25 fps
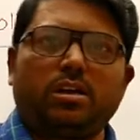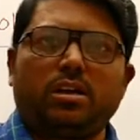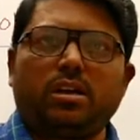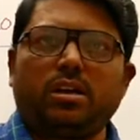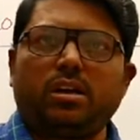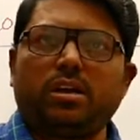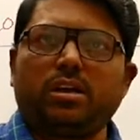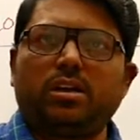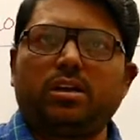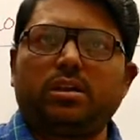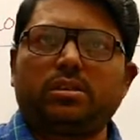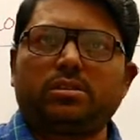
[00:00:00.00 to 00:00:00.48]

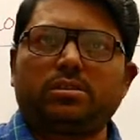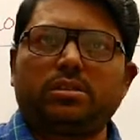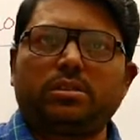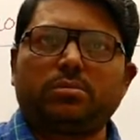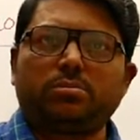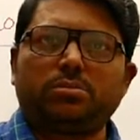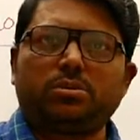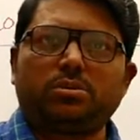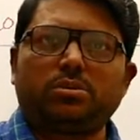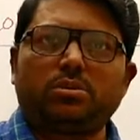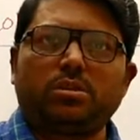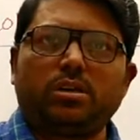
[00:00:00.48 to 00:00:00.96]
earlier
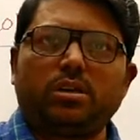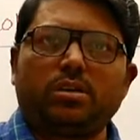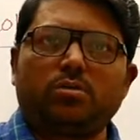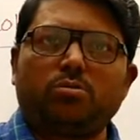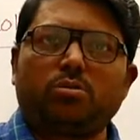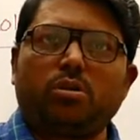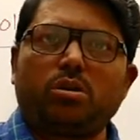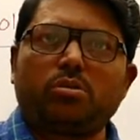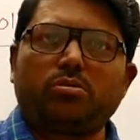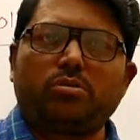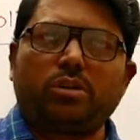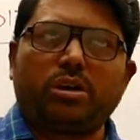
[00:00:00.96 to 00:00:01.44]
sums and
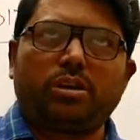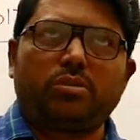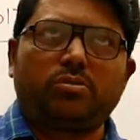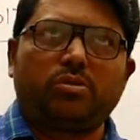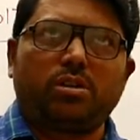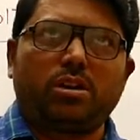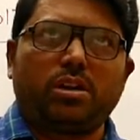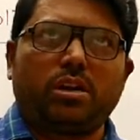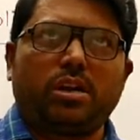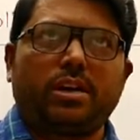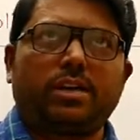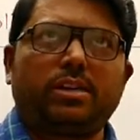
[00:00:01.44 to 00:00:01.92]
what we have
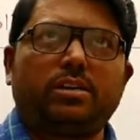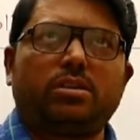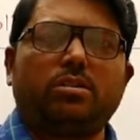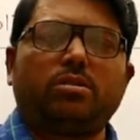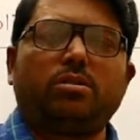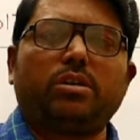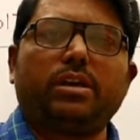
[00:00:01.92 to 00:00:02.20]
done right now